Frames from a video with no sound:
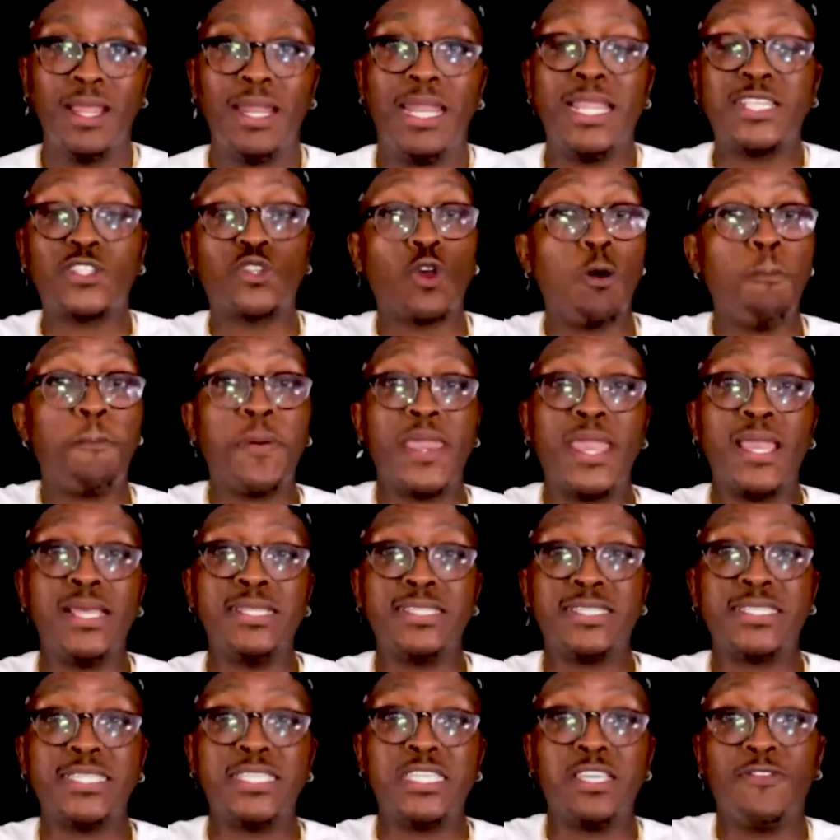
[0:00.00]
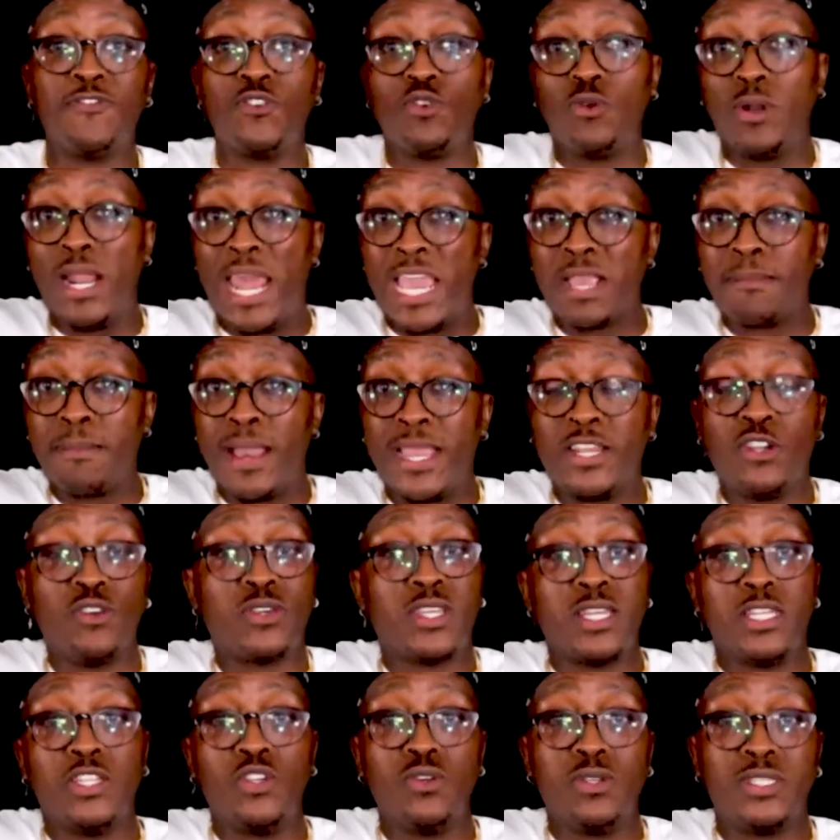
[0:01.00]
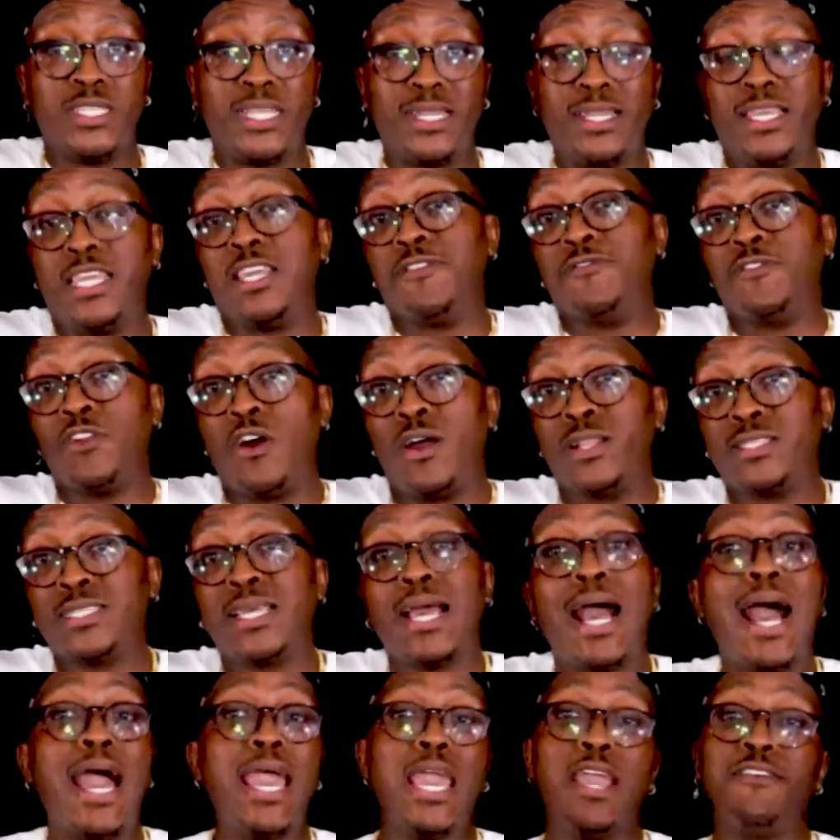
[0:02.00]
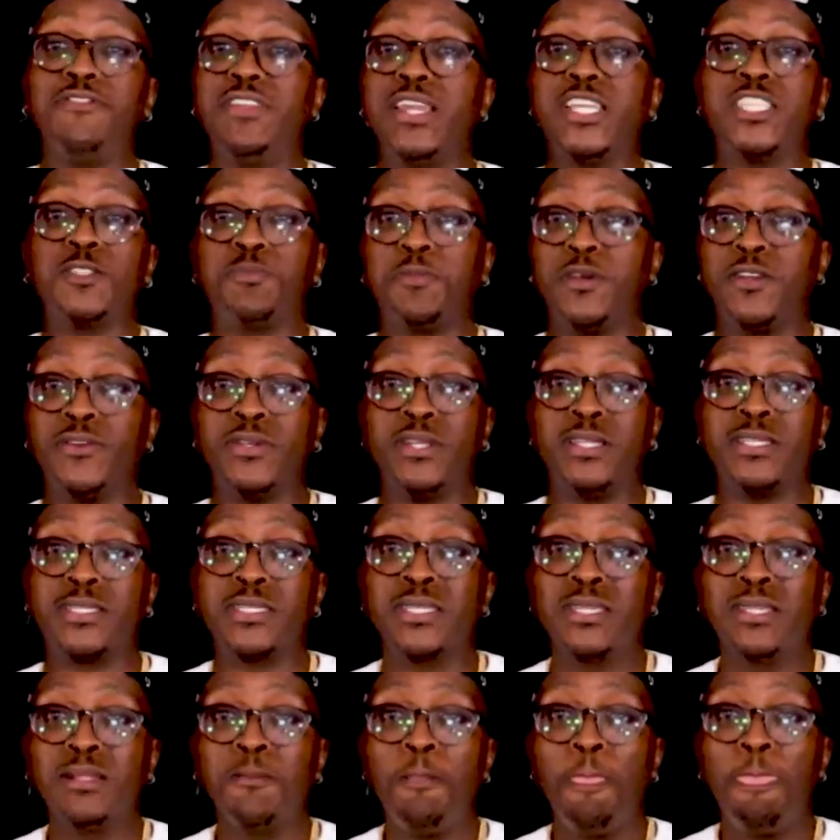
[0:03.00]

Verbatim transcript: Let's compare and see if you like mine, you can use it. If not, I have the experience.